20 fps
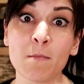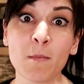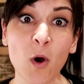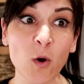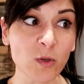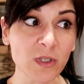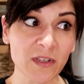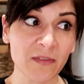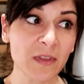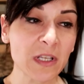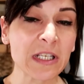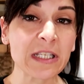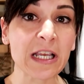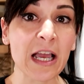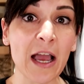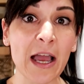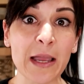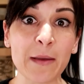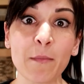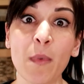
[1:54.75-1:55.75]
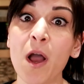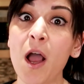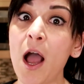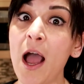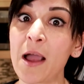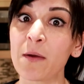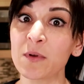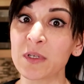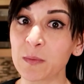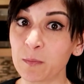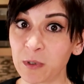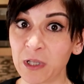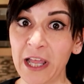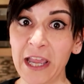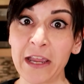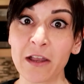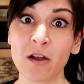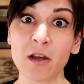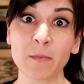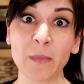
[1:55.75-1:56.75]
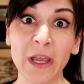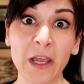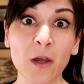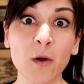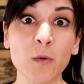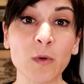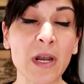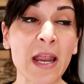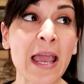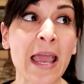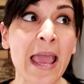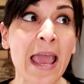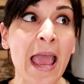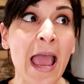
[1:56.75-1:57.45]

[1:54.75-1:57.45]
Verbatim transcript: Most of the time, I was playing on my own.